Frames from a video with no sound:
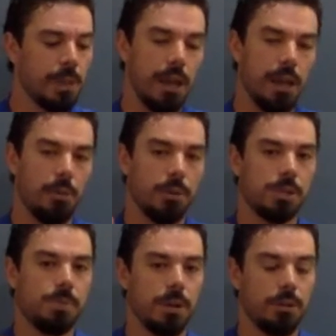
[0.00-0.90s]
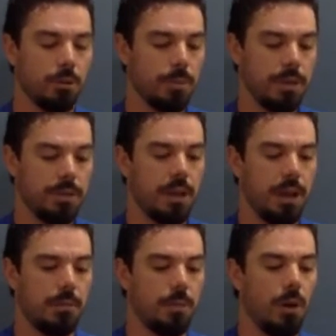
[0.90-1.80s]
and I want to spend a little bit of
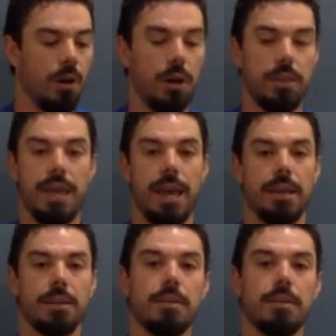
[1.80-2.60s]
time on that,